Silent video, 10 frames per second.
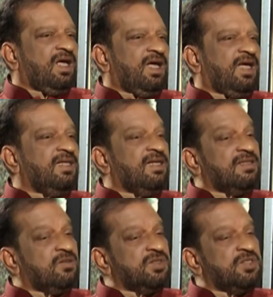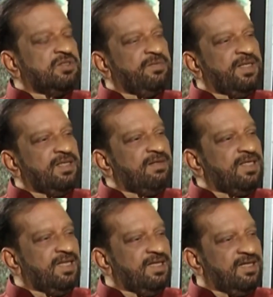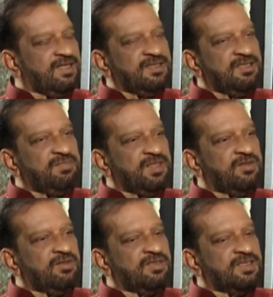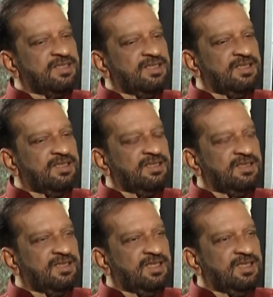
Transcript: And it was also very, very encouraging because about